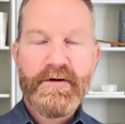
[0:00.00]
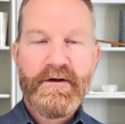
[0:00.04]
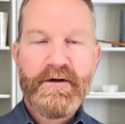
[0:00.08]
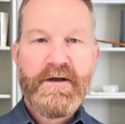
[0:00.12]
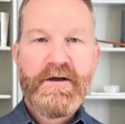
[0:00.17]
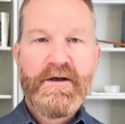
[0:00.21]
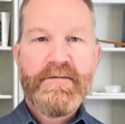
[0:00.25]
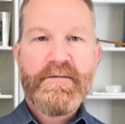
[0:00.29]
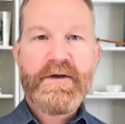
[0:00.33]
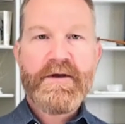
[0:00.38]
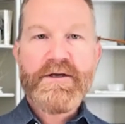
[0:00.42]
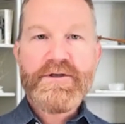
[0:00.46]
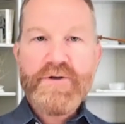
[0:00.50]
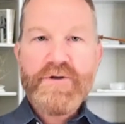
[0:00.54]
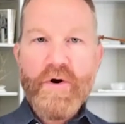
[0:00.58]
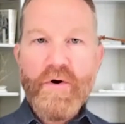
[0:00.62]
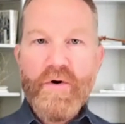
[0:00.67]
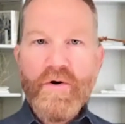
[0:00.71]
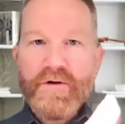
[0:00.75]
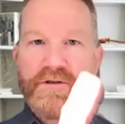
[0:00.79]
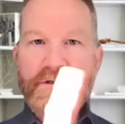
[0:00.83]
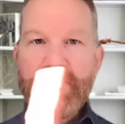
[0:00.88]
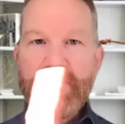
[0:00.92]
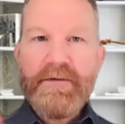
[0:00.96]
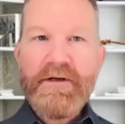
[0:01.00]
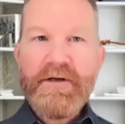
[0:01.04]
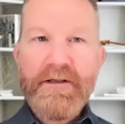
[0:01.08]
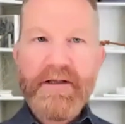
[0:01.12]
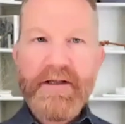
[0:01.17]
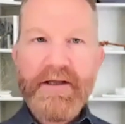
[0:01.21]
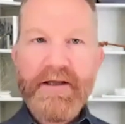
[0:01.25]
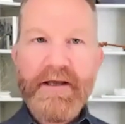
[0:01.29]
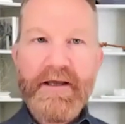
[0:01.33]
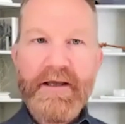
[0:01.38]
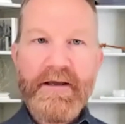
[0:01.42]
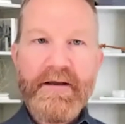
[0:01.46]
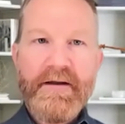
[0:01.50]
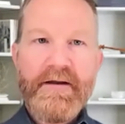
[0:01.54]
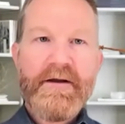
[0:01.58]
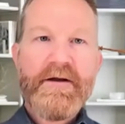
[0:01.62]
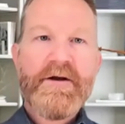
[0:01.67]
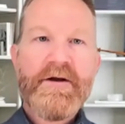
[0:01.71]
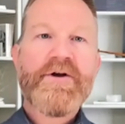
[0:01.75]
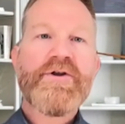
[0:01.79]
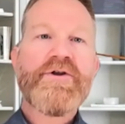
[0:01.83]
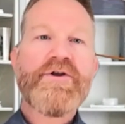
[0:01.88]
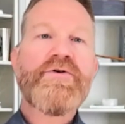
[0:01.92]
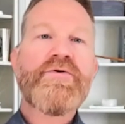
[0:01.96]
Because ultimately,
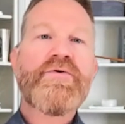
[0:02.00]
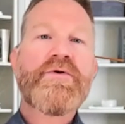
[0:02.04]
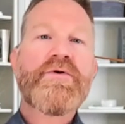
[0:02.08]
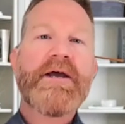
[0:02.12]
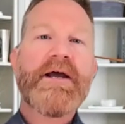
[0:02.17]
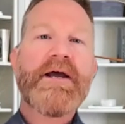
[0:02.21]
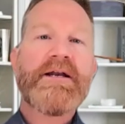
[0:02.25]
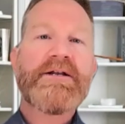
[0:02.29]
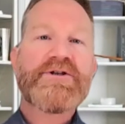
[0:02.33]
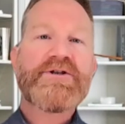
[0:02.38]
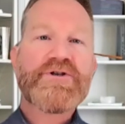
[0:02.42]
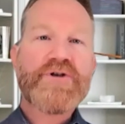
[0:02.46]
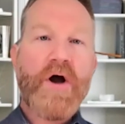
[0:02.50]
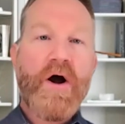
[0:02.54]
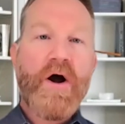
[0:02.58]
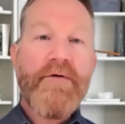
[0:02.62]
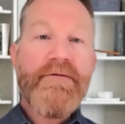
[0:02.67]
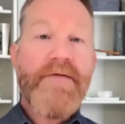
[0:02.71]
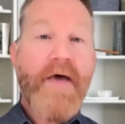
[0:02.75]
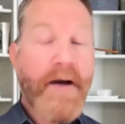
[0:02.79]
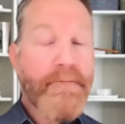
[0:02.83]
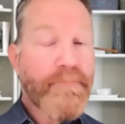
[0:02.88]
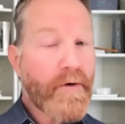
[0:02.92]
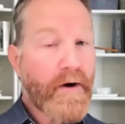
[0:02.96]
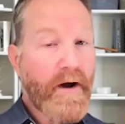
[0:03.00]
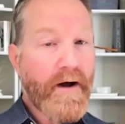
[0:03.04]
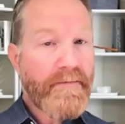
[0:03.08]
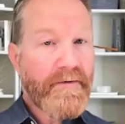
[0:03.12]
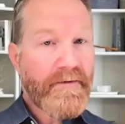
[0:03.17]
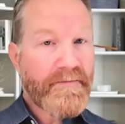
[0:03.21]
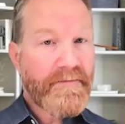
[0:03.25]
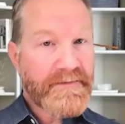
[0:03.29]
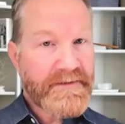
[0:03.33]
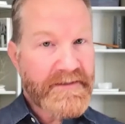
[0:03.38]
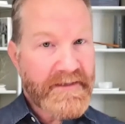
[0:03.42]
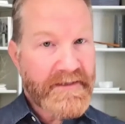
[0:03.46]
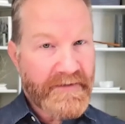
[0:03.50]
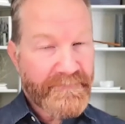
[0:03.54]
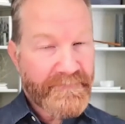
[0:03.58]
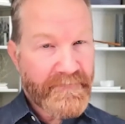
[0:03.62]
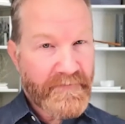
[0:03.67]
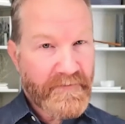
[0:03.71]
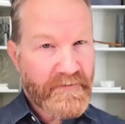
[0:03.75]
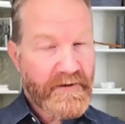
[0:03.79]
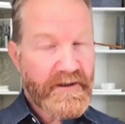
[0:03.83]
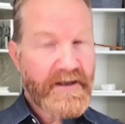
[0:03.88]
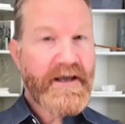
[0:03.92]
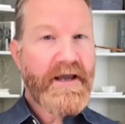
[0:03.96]
you can solve that problem
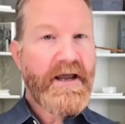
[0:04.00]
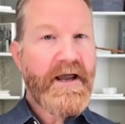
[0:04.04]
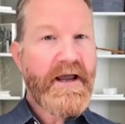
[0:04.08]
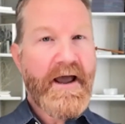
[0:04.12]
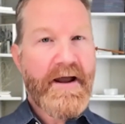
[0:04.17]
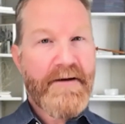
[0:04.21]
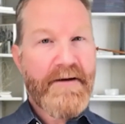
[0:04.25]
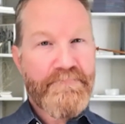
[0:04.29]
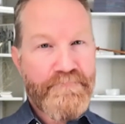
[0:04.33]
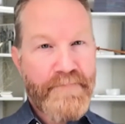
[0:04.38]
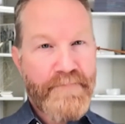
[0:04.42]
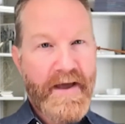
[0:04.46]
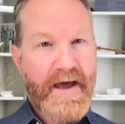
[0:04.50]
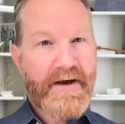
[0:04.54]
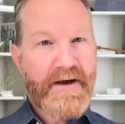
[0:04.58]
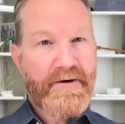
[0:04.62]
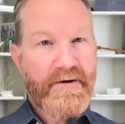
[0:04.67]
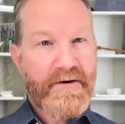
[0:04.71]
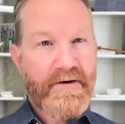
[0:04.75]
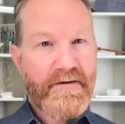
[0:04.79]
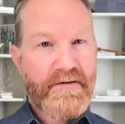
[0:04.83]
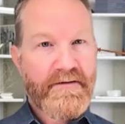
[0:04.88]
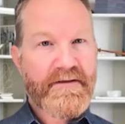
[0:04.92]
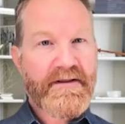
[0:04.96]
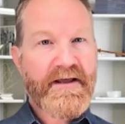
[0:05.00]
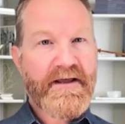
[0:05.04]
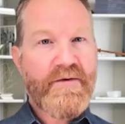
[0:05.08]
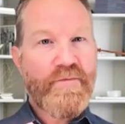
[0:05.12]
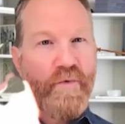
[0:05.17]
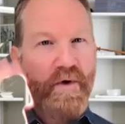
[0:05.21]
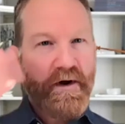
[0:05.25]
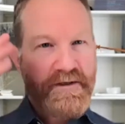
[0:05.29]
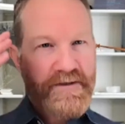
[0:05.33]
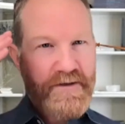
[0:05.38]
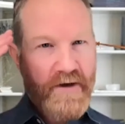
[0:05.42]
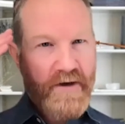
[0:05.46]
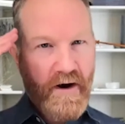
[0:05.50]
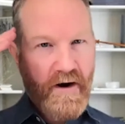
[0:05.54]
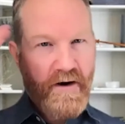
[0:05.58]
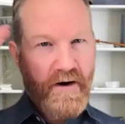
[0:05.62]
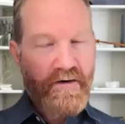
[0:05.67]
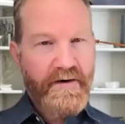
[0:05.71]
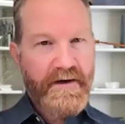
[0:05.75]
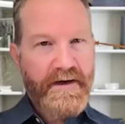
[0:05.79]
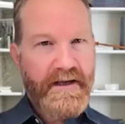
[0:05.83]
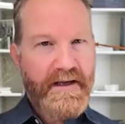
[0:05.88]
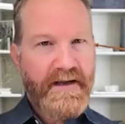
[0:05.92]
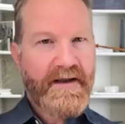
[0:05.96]
differently and better than what's
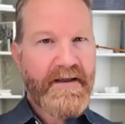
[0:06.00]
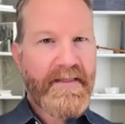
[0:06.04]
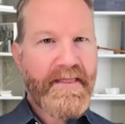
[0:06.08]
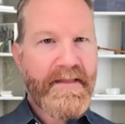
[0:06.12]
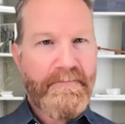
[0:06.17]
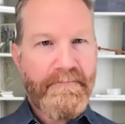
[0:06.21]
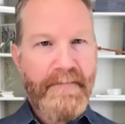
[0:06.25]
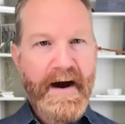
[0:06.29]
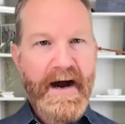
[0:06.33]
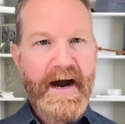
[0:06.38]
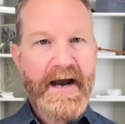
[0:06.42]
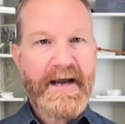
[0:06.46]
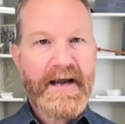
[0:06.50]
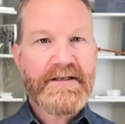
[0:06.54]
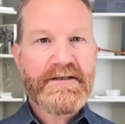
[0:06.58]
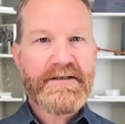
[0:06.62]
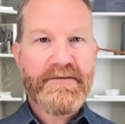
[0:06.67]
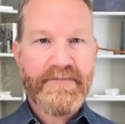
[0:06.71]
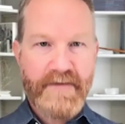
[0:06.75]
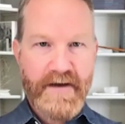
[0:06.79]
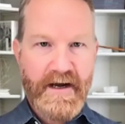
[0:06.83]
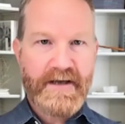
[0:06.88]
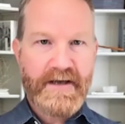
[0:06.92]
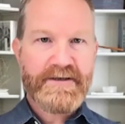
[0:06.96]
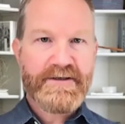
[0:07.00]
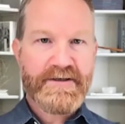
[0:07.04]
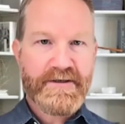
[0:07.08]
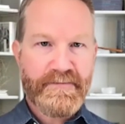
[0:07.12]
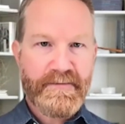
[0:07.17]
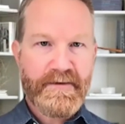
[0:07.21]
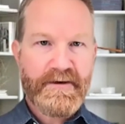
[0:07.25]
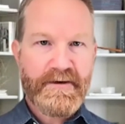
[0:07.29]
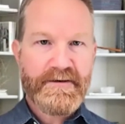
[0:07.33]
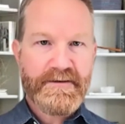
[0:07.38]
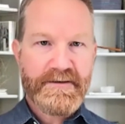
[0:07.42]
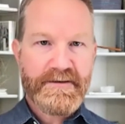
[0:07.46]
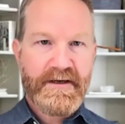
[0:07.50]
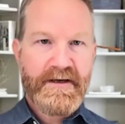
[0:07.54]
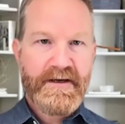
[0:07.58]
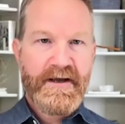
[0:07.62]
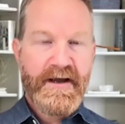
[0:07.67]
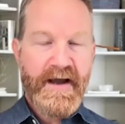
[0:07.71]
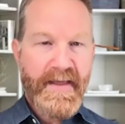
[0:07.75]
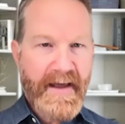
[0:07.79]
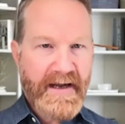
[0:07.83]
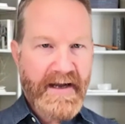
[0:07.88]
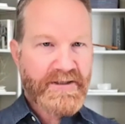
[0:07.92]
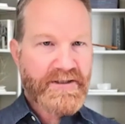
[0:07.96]
already in the minds of customers.
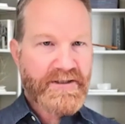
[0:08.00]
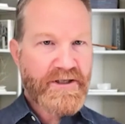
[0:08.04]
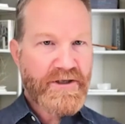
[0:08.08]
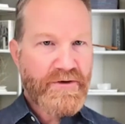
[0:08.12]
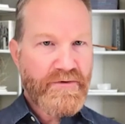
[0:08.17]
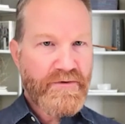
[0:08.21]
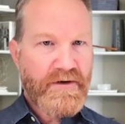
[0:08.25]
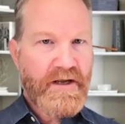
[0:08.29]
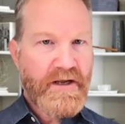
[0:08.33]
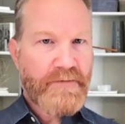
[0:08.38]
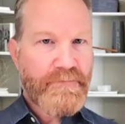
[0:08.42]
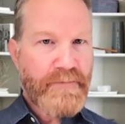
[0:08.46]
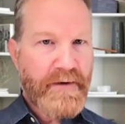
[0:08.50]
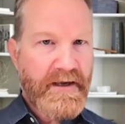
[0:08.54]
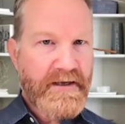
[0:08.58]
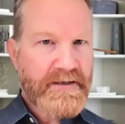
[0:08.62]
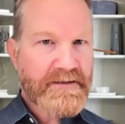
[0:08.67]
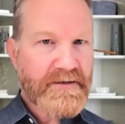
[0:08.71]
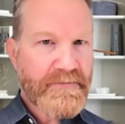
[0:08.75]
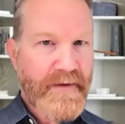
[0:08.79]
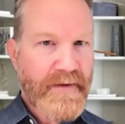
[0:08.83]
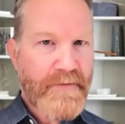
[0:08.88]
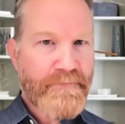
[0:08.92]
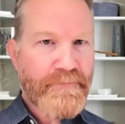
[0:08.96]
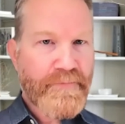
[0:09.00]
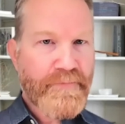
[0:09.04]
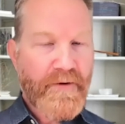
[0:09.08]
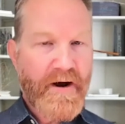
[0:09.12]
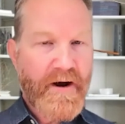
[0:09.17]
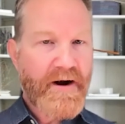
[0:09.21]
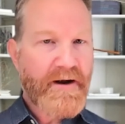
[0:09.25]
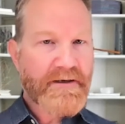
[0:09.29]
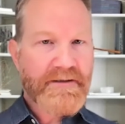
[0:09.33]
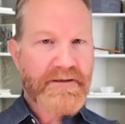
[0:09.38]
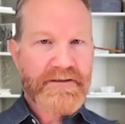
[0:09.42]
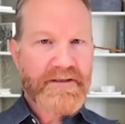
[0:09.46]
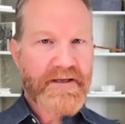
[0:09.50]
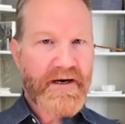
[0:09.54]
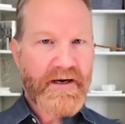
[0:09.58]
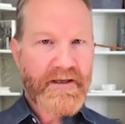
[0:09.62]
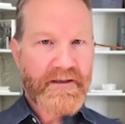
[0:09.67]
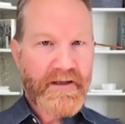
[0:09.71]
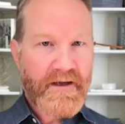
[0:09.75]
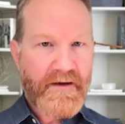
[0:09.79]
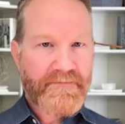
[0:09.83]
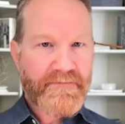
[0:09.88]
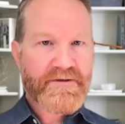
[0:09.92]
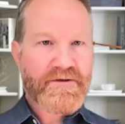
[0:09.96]
And that's the unique piece about products that I
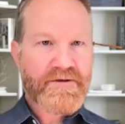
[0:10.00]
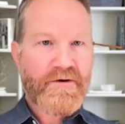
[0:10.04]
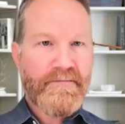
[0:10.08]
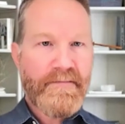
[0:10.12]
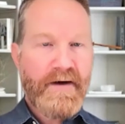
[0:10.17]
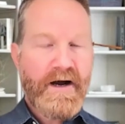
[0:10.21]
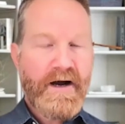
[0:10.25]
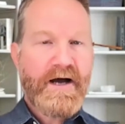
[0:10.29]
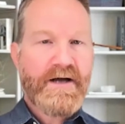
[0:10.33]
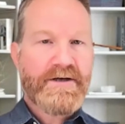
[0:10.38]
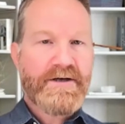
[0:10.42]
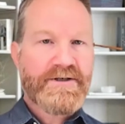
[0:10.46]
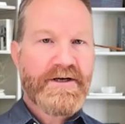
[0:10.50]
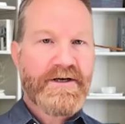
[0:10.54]
love so much,